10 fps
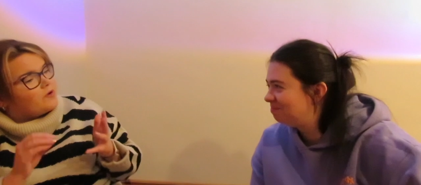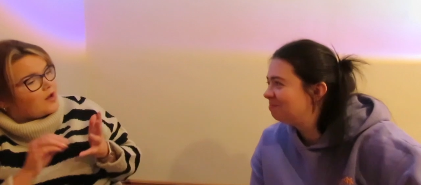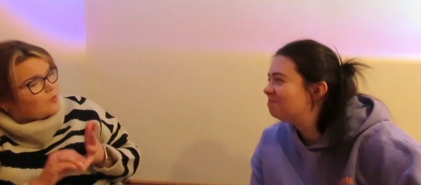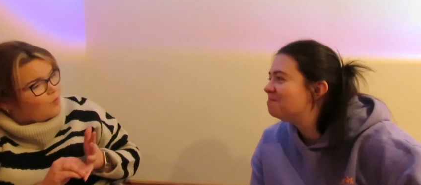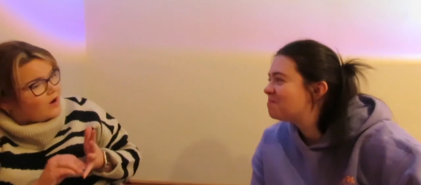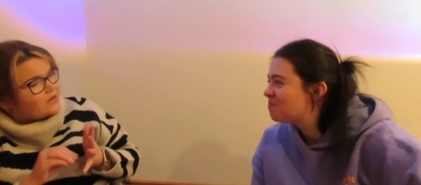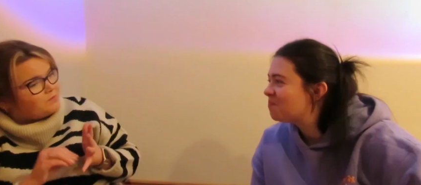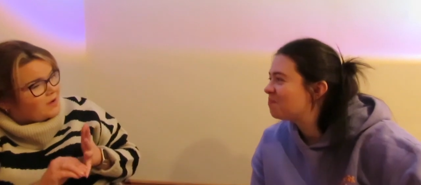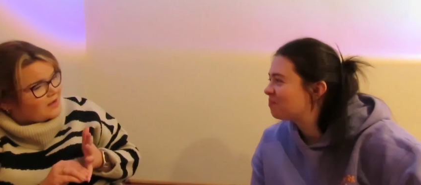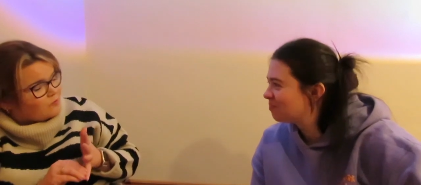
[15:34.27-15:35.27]
Speaker 1: But like
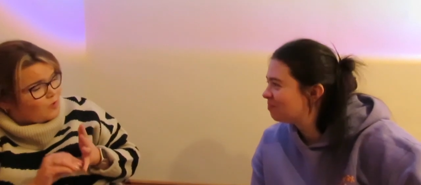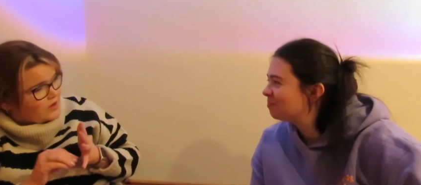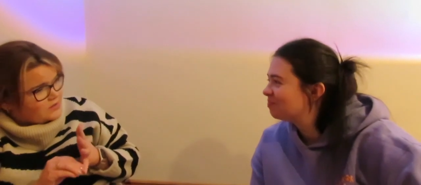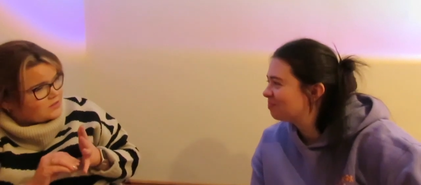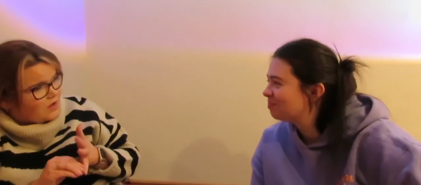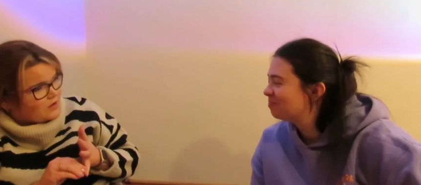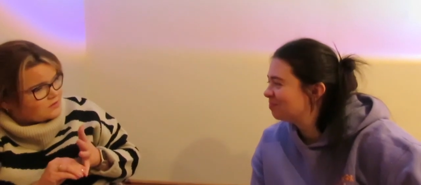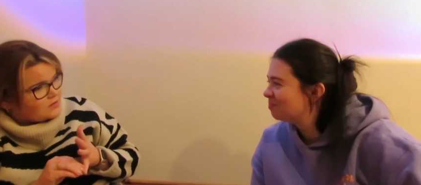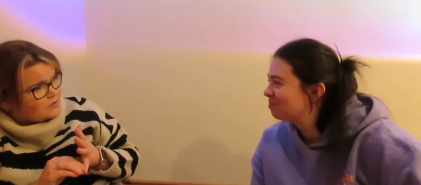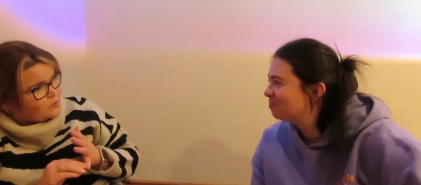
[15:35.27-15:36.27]
white
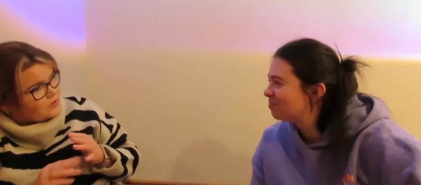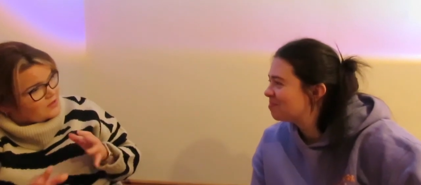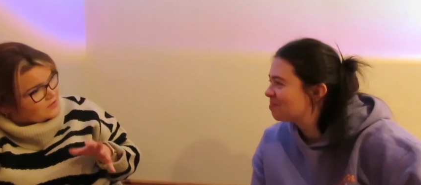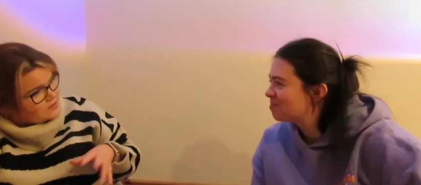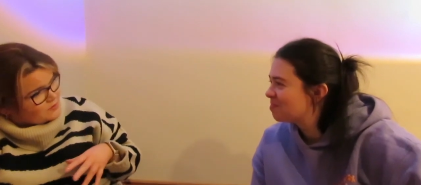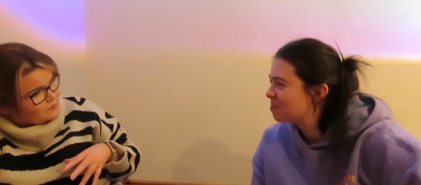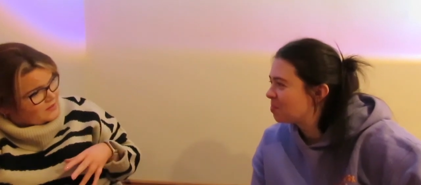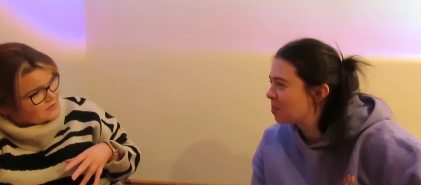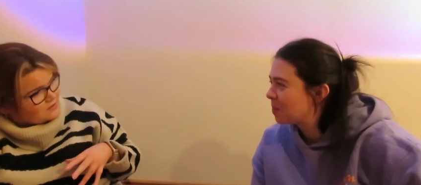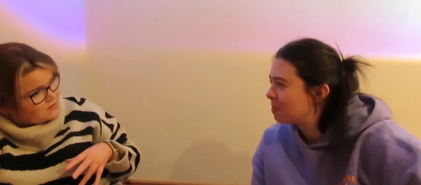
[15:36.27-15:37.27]
socks with like suit
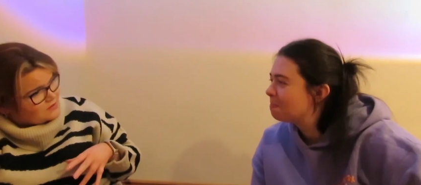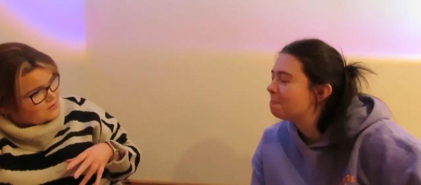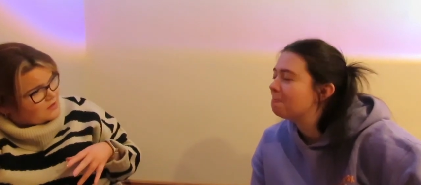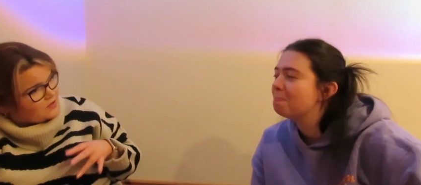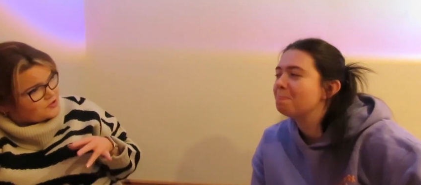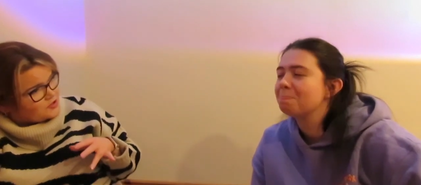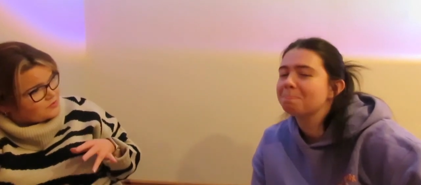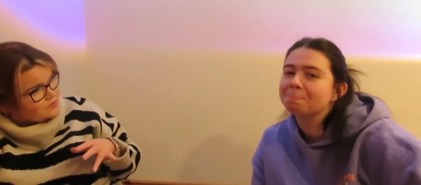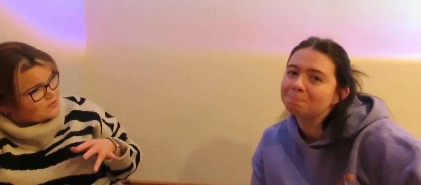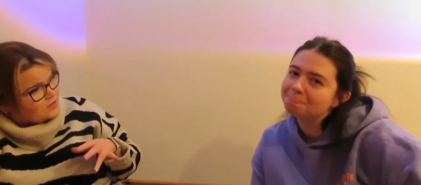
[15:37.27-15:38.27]
pants and
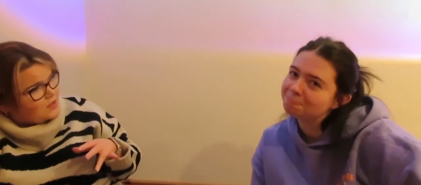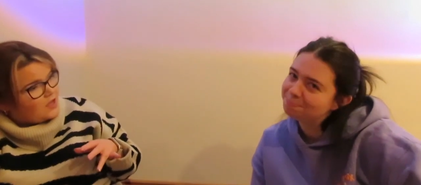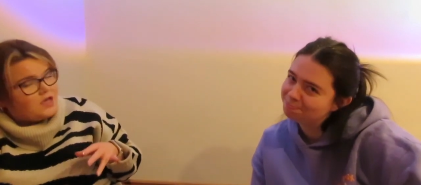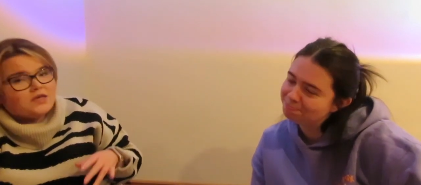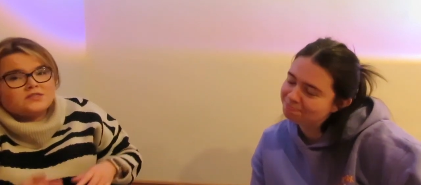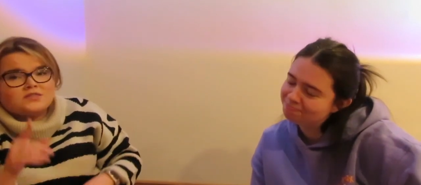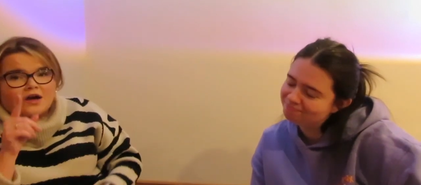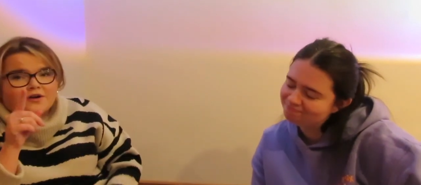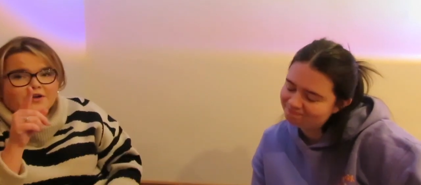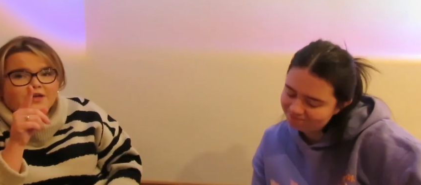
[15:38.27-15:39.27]
shoes,
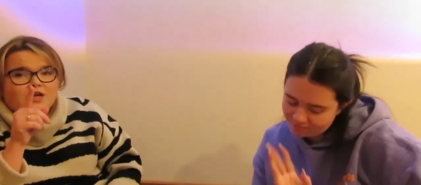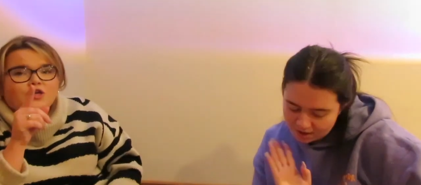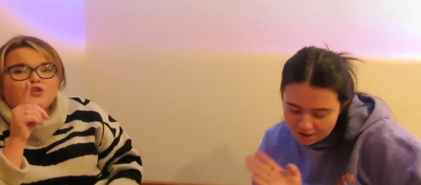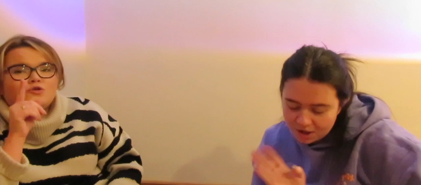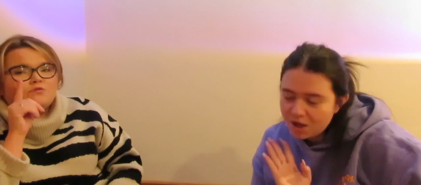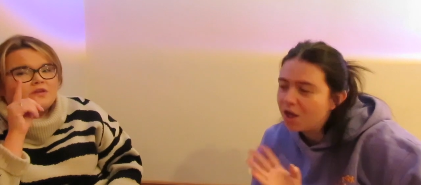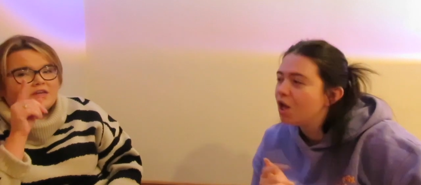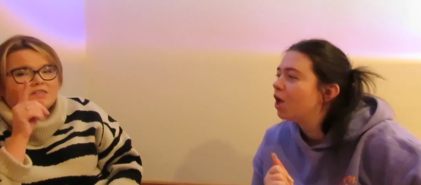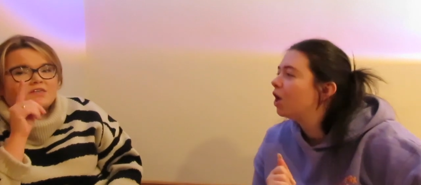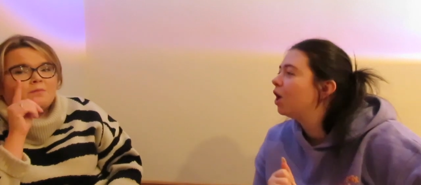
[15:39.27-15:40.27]
sorry, you
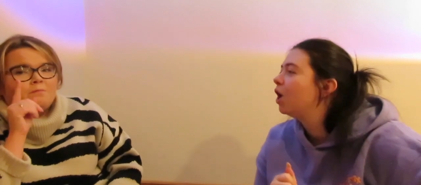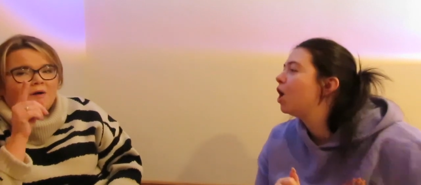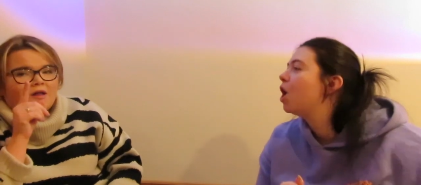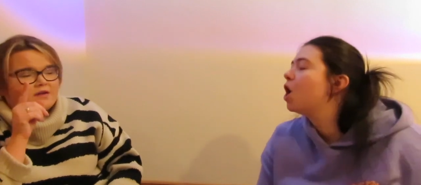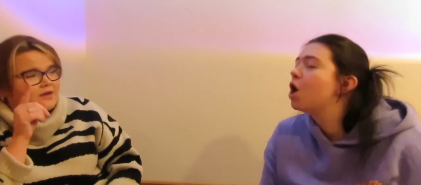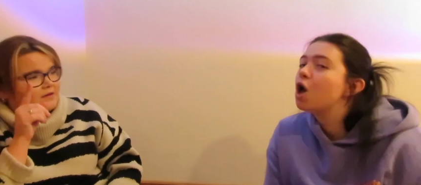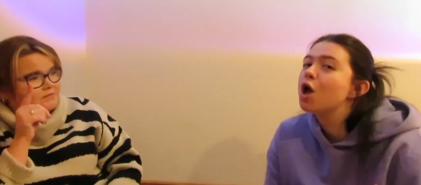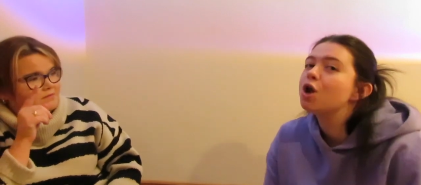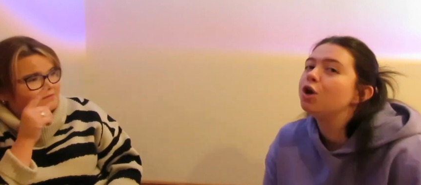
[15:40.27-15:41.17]
need a bollocking.